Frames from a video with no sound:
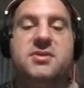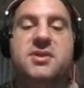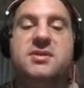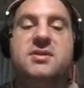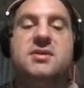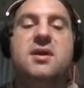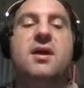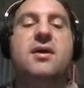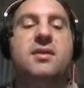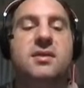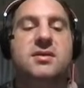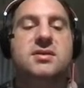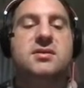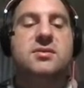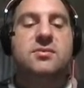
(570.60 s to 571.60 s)
this
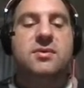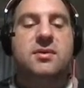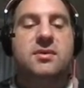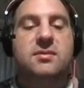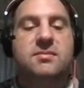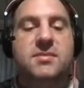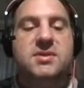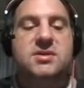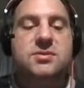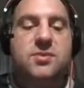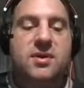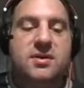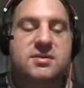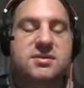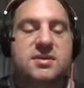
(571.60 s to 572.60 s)
is the one. This is
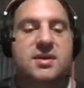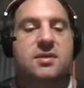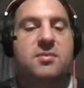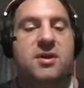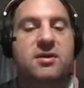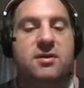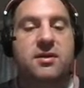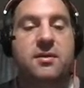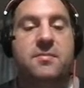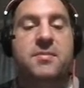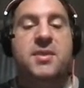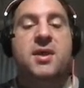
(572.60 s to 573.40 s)
what I was thinking about earlier.